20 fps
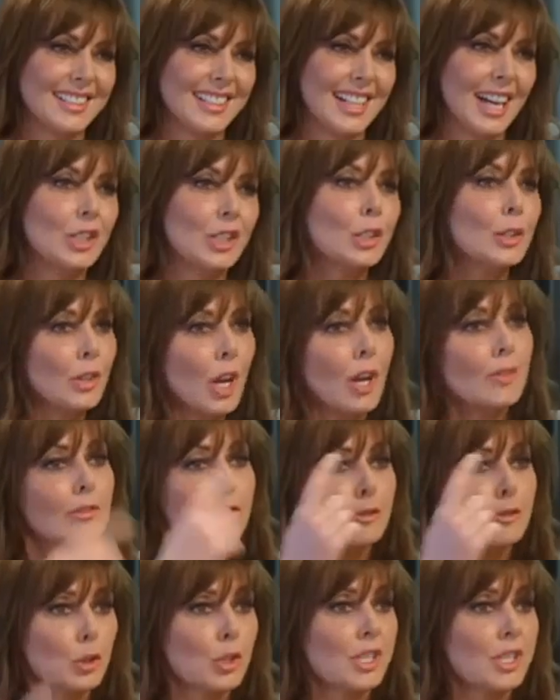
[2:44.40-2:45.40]
And you've come
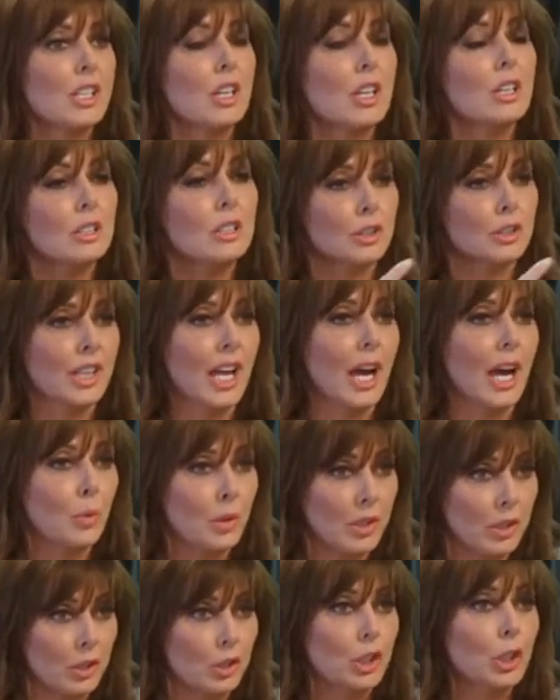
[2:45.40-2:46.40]
full circle now
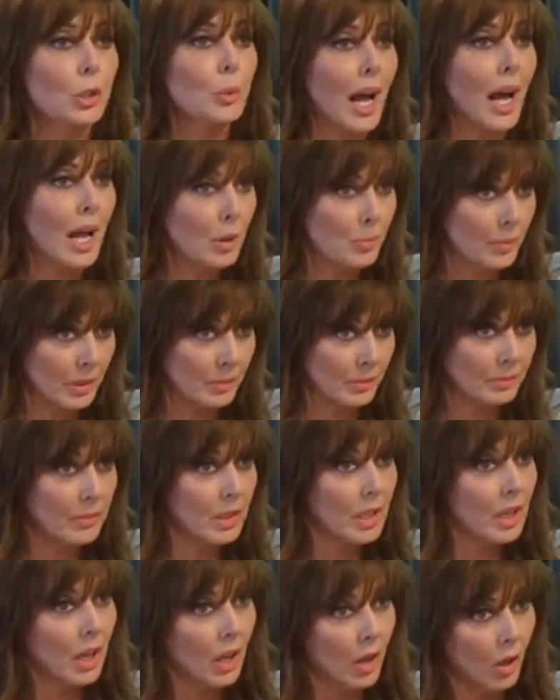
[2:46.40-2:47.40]
with a new album,
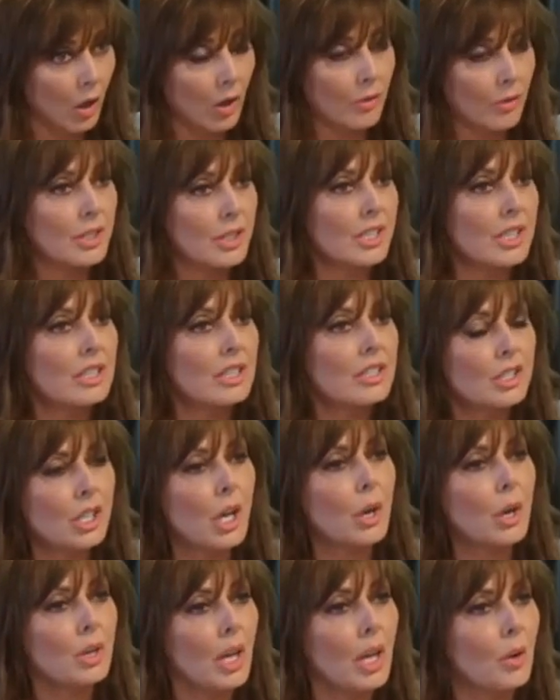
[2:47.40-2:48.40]
obviously a
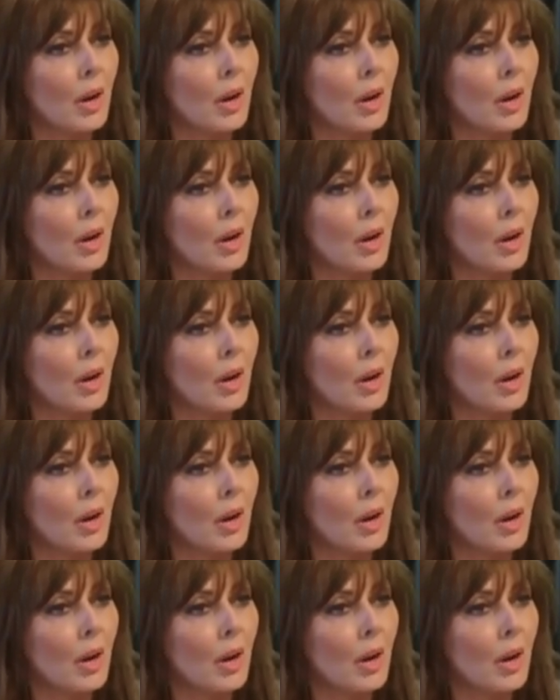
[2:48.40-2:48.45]
solo